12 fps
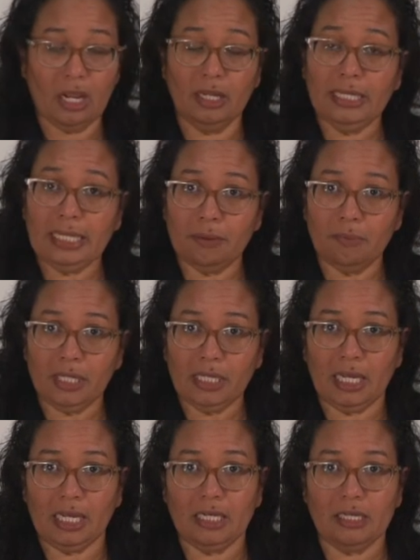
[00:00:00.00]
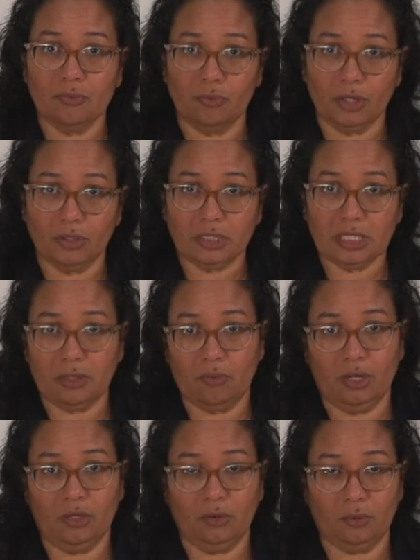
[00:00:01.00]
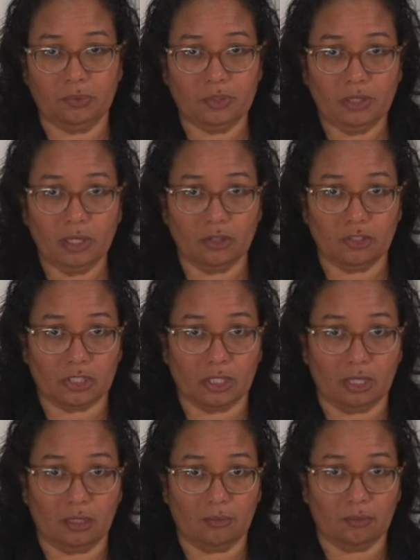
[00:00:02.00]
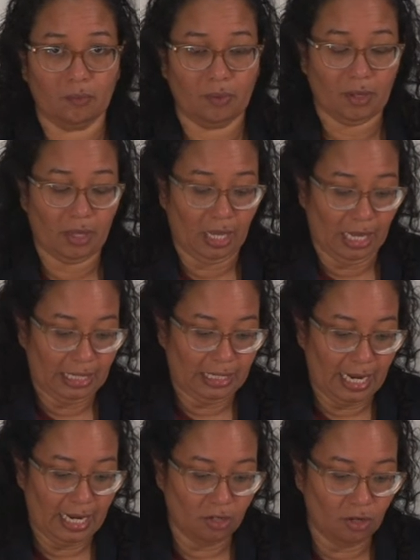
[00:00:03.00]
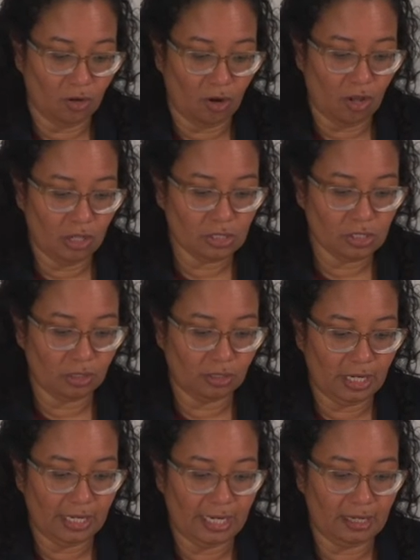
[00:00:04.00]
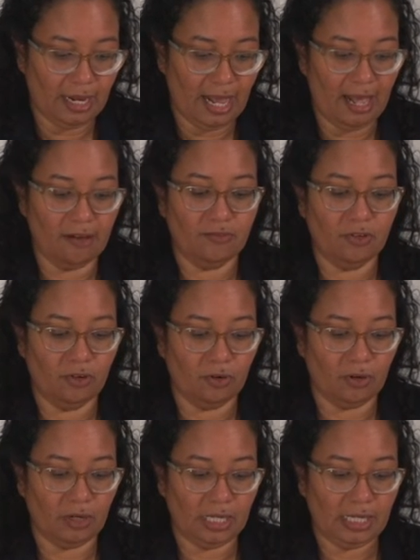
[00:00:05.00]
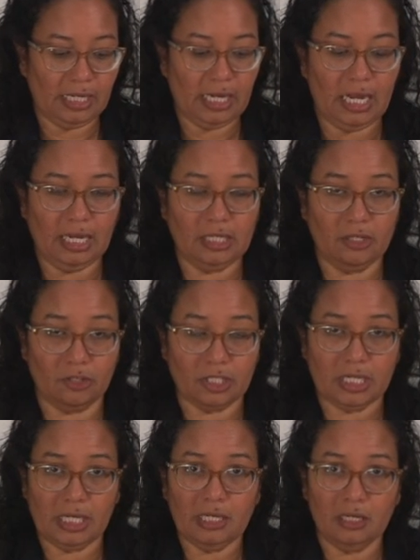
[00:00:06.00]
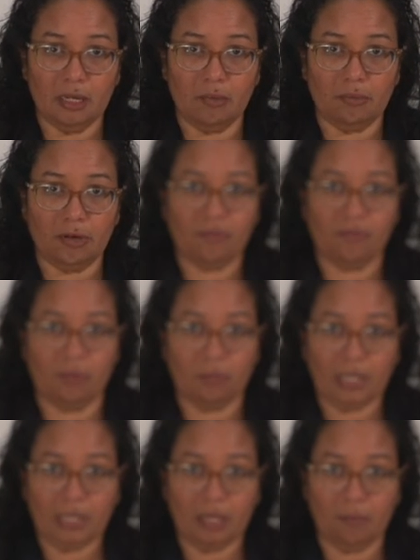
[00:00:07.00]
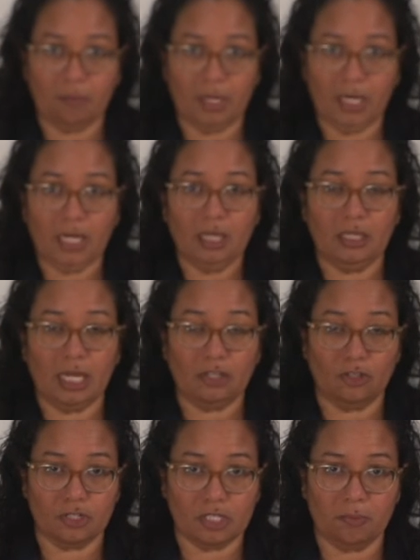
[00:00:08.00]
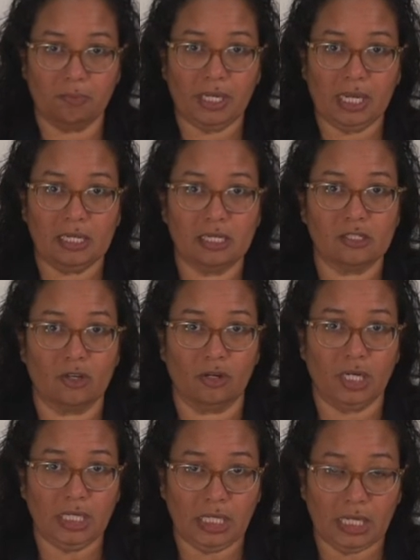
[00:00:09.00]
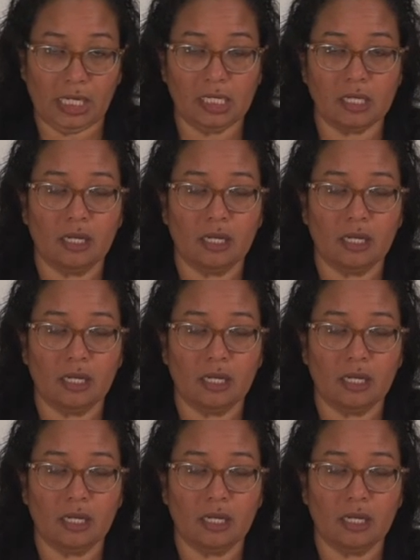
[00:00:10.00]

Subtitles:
DBA, Realty ONE Group, Trilogy. Then you're also gonna have your TIN number from the company that your CPA is gonna need